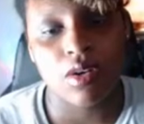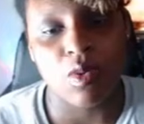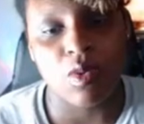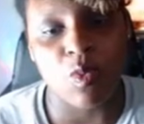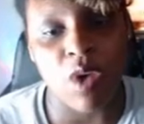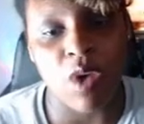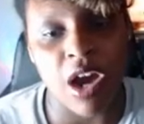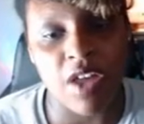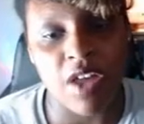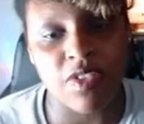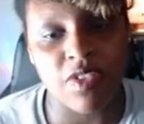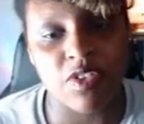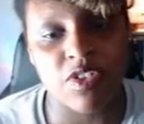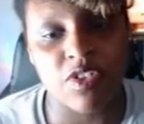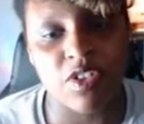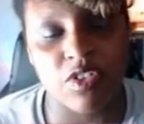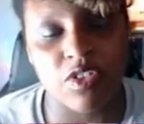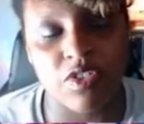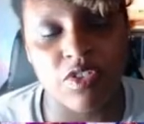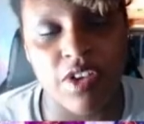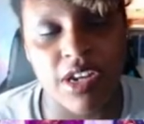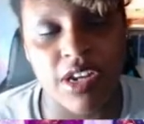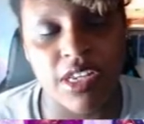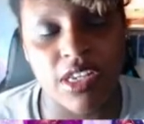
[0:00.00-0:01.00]
while they're
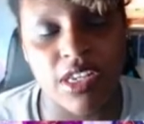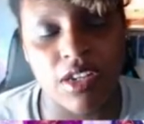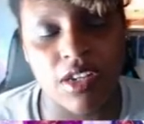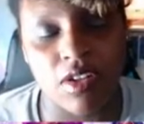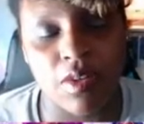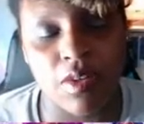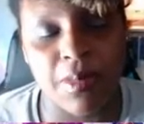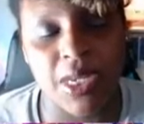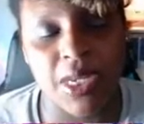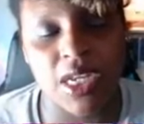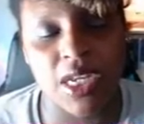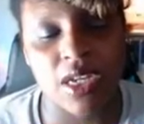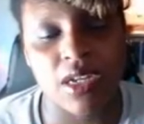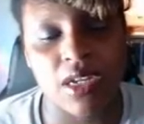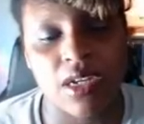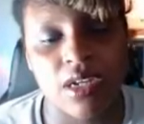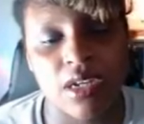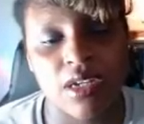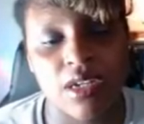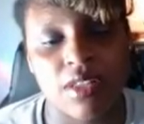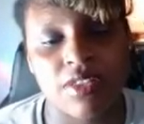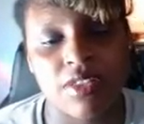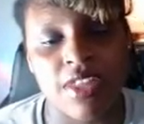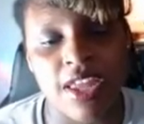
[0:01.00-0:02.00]
still trying to kill me.
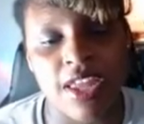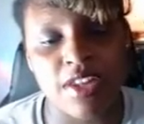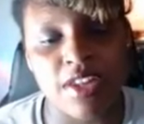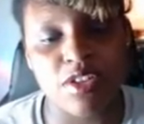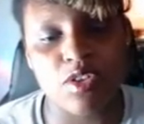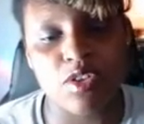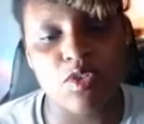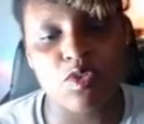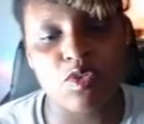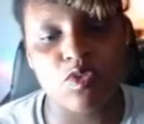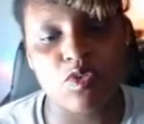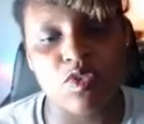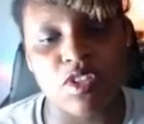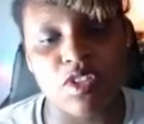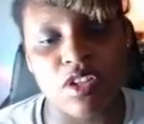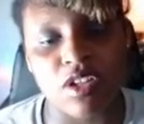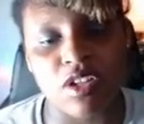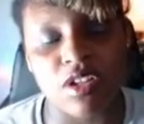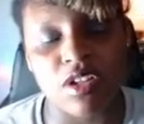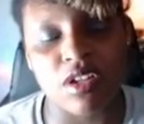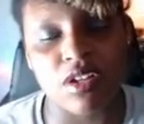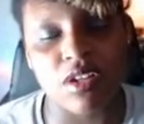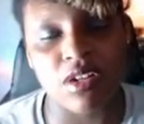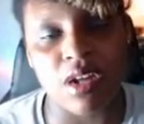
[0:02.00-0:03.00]
Then do
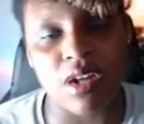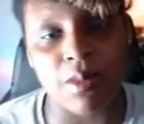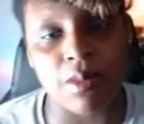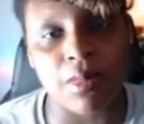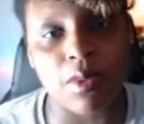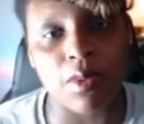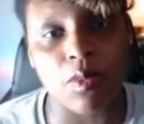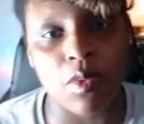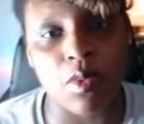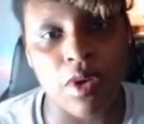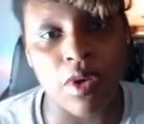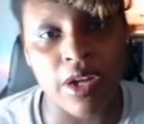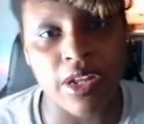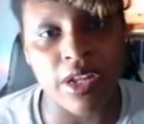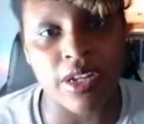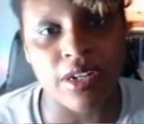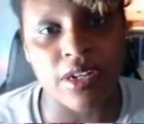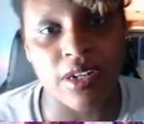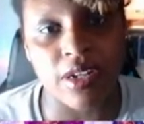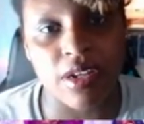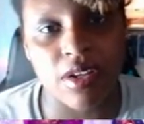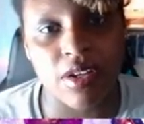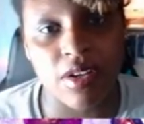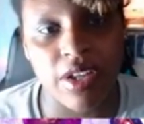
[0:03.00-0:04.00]
the number
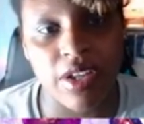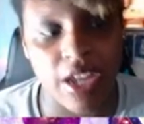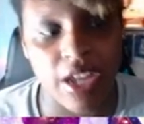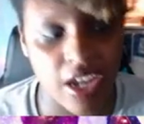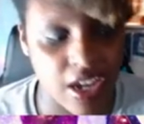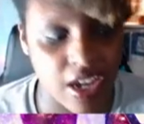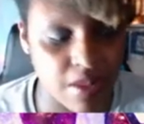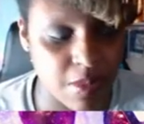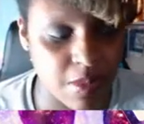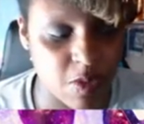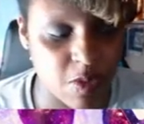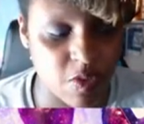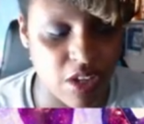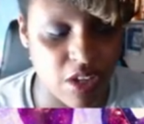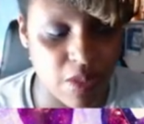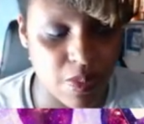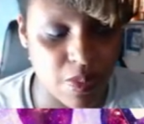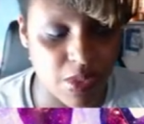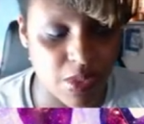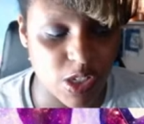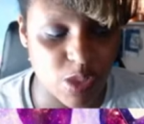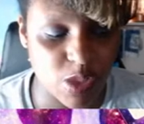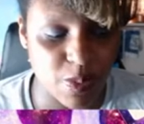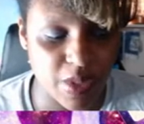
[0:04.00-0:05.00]
one game of
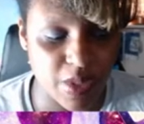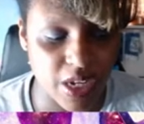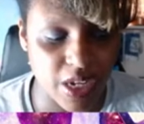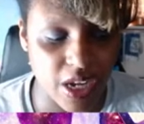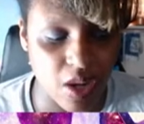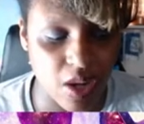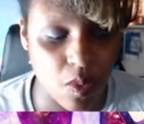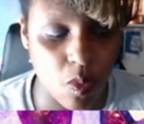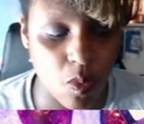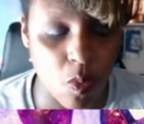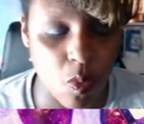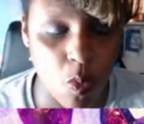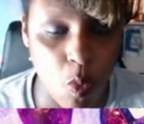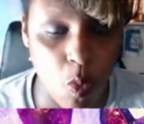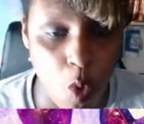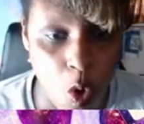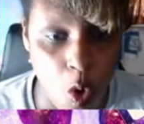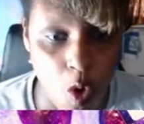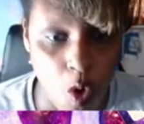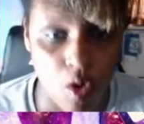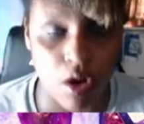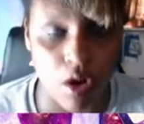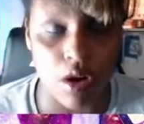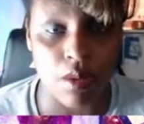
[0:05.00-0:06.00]
keeping the spaghetti
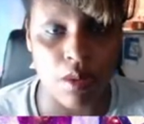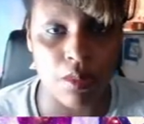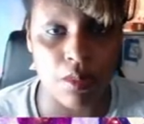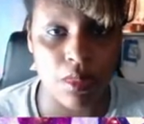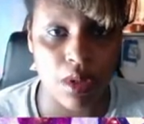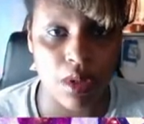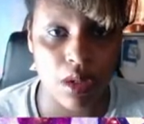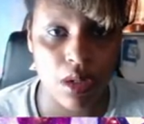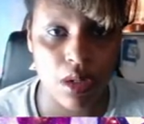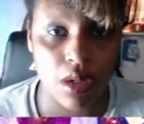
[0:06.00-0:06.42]
warm.